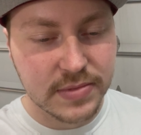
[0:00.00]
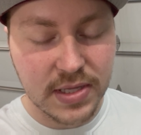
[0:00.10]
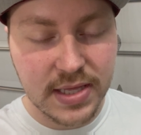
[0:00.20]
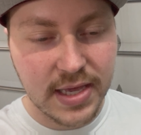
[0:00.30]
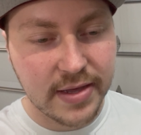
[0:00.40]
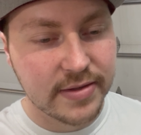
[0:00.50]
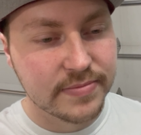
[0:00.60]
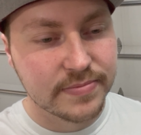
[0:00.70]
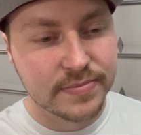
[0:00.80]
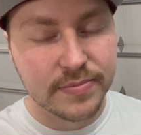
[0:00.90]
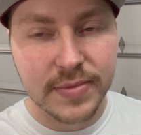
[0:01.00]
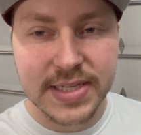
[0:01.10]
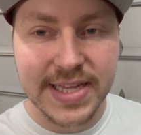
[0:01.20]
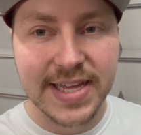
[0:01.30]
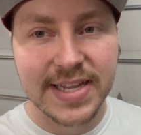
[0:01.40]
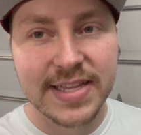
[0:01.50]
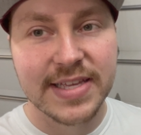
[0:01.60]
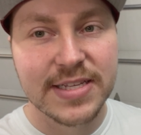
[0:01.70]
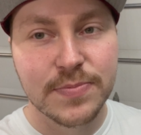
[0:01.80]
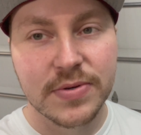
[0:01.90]
yeah, my dad,
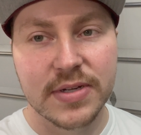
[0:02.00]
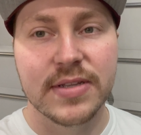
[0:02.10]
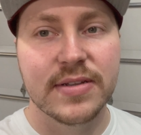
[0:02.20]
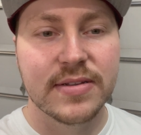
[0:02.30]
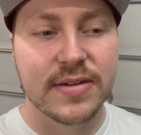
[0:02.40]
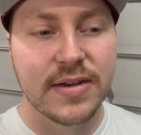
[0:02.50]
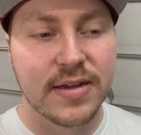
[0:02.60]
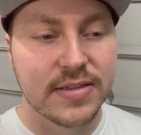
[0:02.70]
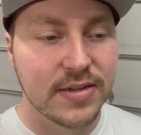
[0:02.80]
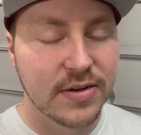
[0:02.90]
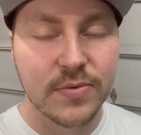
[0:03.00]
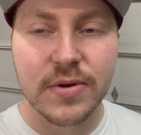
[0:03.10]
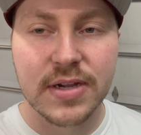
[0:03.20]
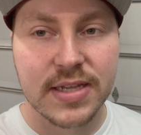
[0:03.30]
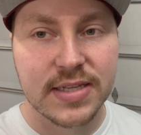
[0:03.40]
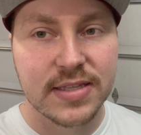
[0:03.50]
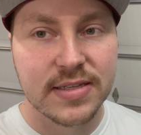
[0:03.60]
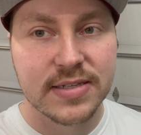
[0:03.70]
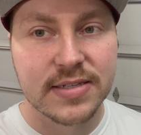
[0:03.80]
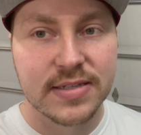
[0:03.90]
he's put a ton of work into
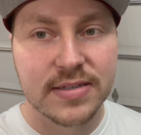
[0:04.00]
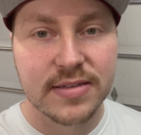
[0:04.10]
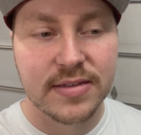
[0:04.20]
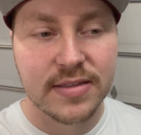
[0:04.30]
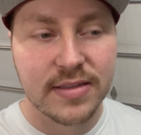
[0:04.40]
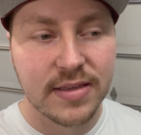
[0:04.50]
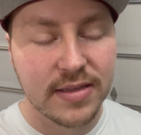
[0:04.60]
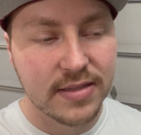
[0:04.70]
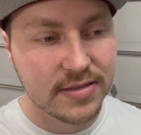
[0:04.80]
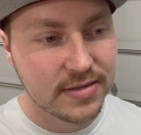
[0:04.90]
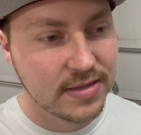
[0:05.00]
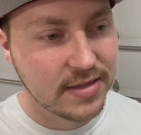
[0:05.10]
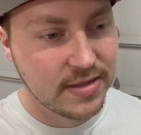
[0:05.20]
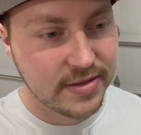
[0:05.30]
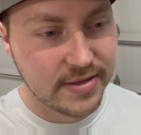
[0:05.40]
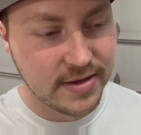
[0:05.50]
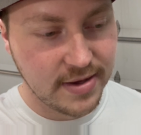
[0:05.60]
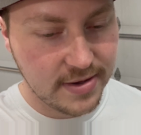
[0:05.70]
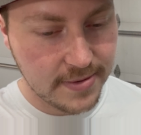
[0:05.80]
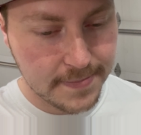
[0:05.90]
this, and
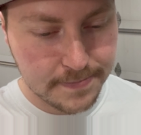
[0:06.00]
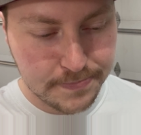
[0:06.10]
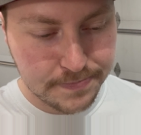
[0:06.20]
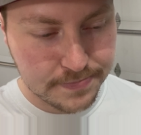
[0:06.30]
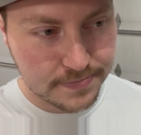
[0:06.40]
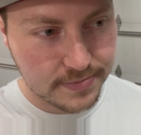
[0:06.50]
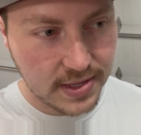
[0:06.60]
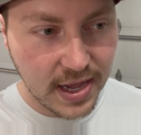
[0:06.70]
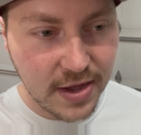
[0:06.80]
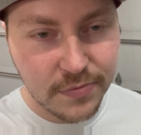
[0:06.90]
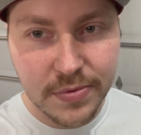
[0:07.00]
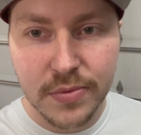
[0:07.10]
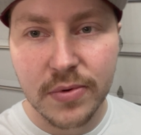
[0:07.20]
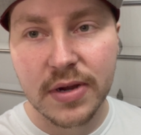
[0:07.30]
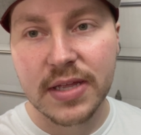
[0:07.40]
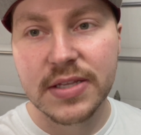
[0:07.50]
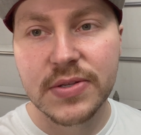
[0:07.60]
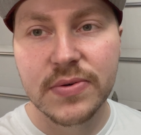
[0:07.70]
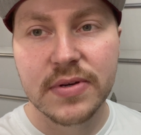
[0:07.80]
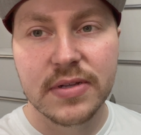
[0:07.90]
I've put work
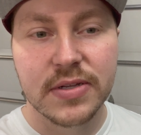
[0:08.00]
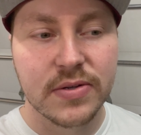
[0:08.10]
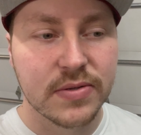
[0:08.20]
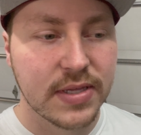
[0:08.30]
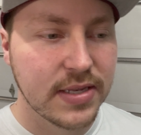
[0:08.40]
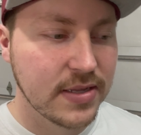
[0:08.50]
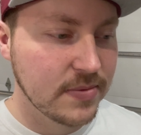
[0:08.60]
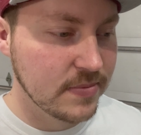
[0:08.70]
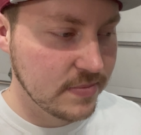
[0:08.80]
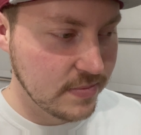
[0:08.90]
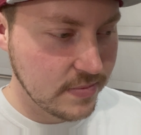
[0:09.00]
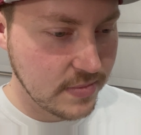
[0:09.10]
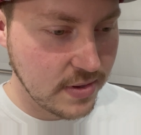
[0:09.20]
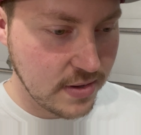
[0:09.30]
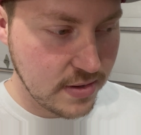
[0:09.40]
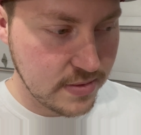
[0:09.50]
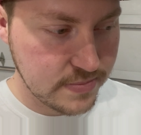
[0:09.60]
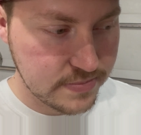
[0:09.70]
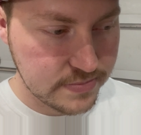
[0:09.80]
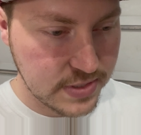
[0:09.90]
into it, you know, getting
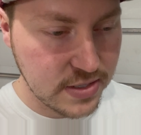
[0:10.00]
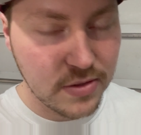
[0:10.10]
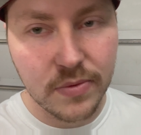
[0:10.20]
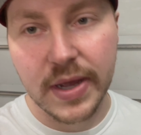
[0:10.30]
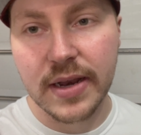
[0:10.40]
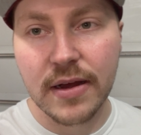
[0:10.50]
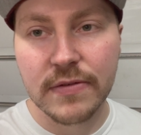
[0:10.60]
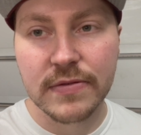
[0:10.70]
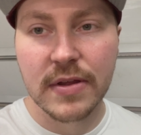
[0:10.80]
all the white off.